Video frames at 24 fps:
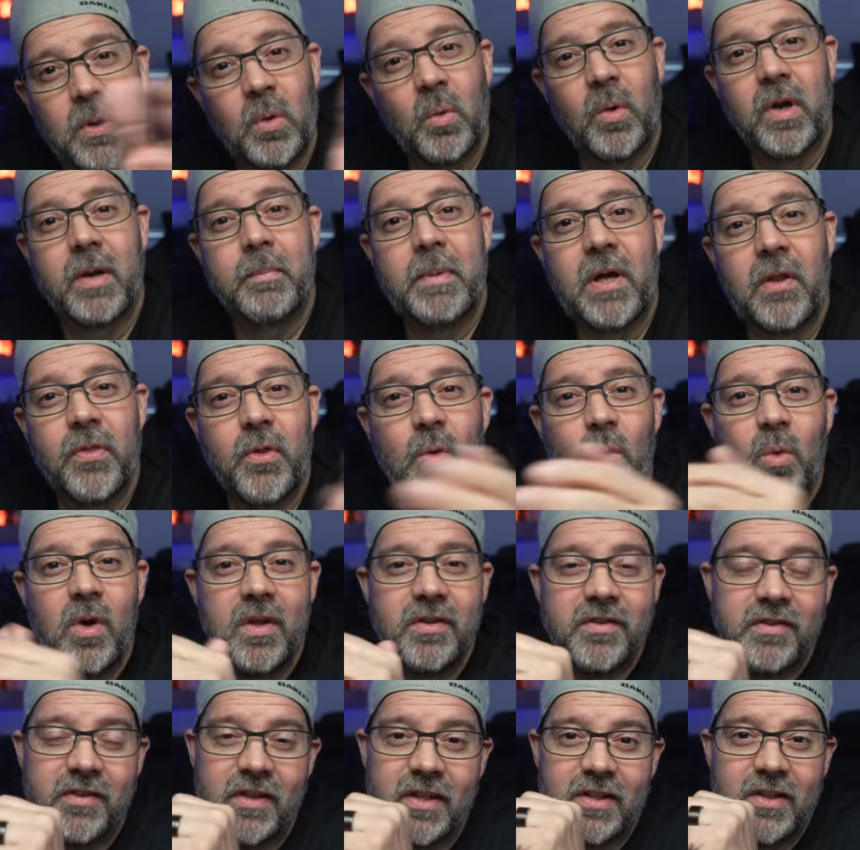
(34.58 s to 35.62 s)
But what about the
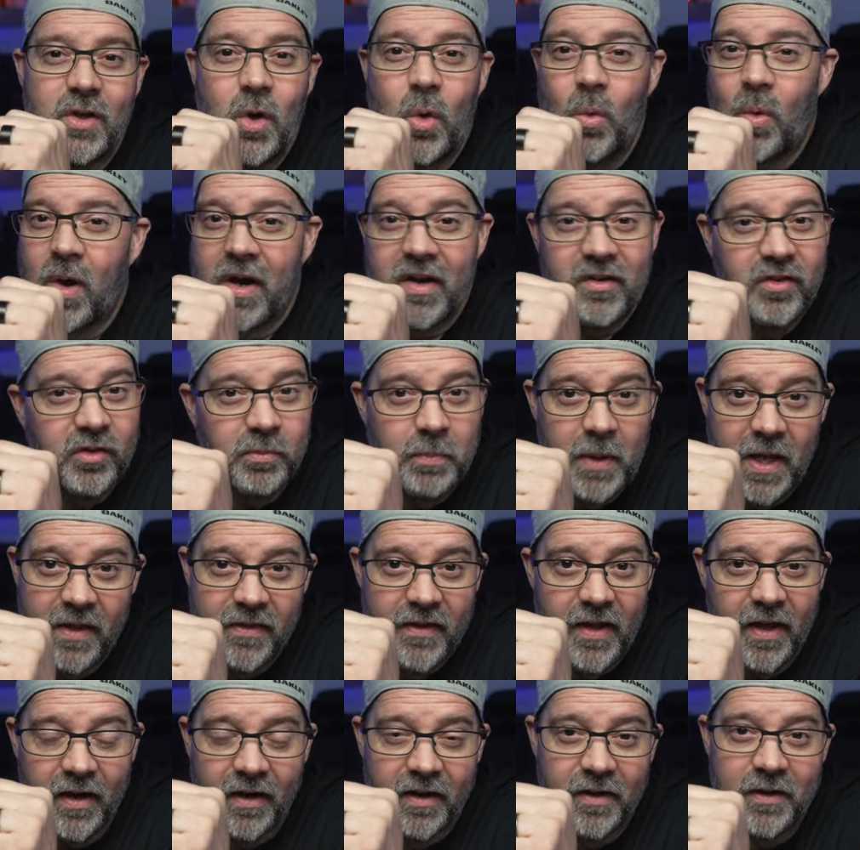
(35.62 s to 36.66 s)
ones that don't want to spend
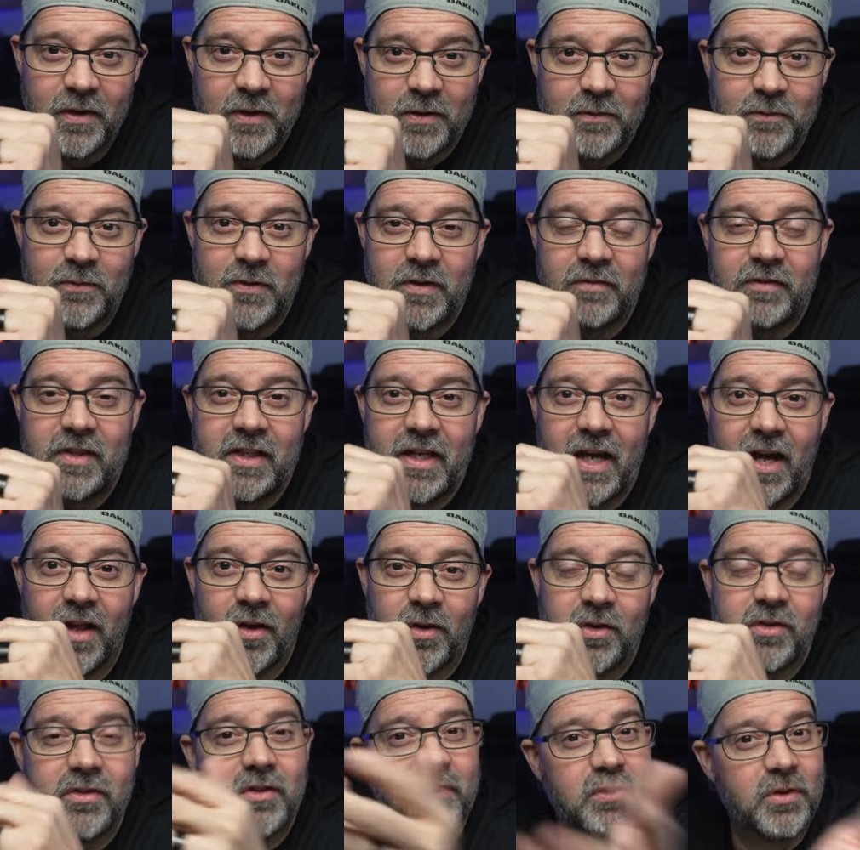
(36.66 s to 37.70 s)
that $150
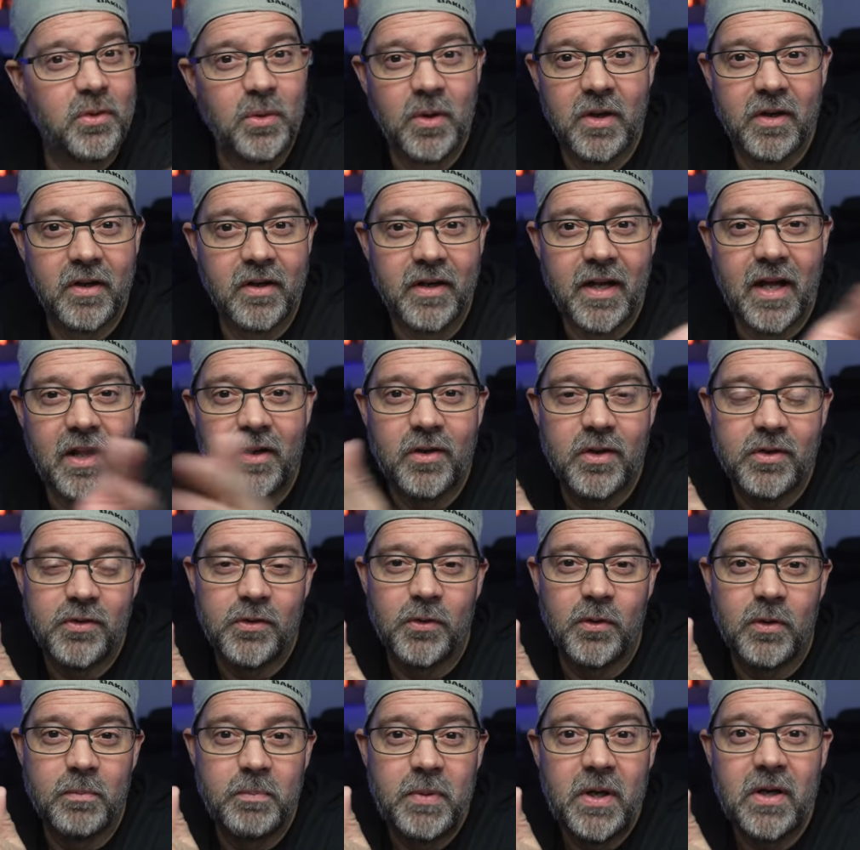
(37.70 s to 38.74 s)
to $200
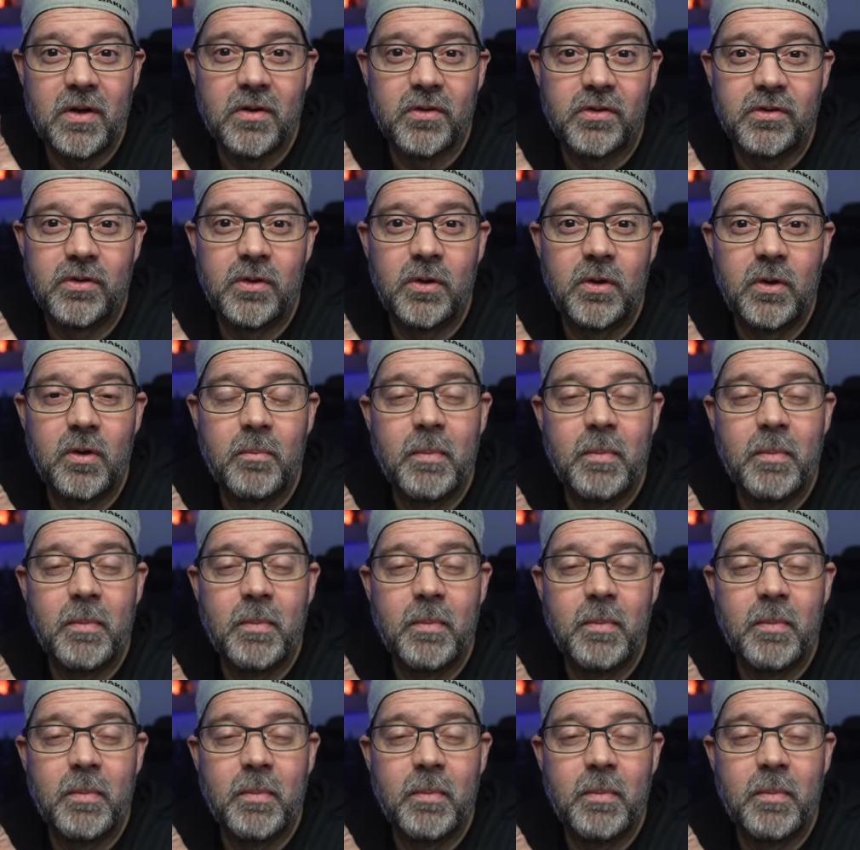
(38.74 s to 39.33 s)
for a pair of studio